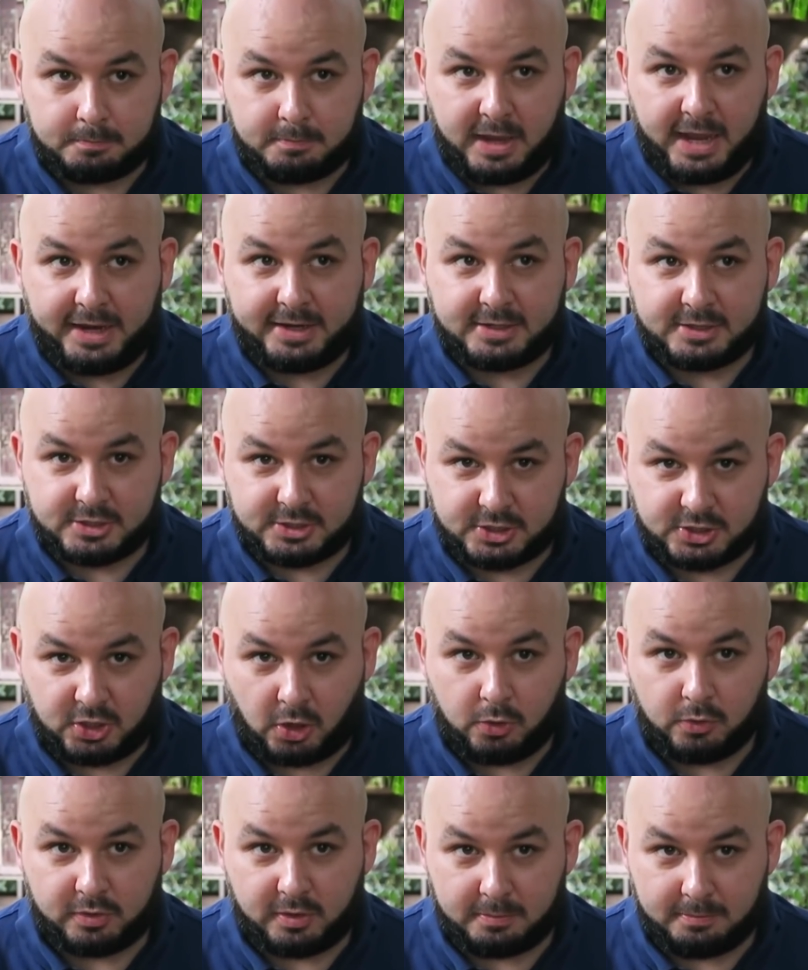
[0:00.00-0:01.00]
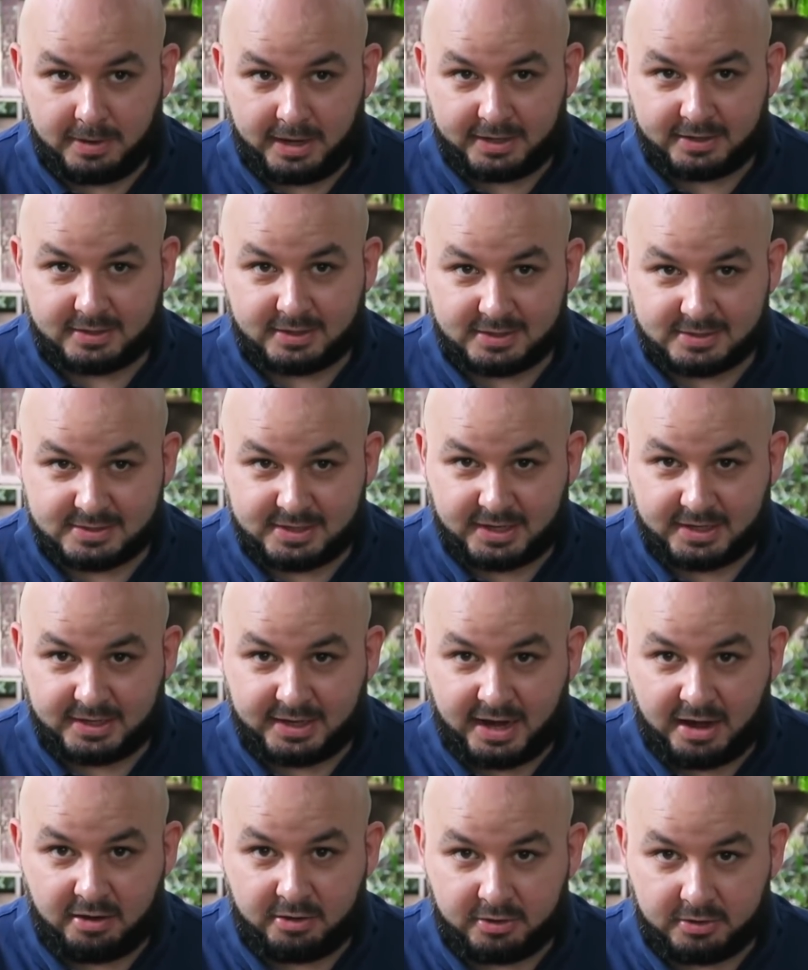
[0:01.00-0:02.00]
men so that men can take
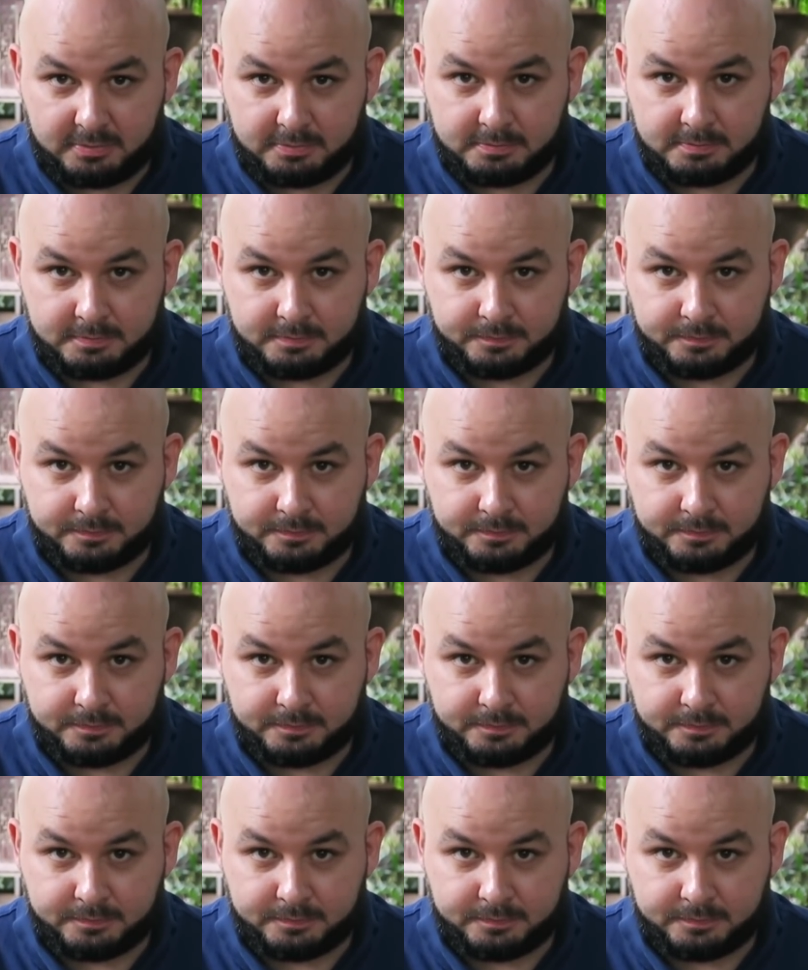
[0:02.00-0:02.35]
care of them.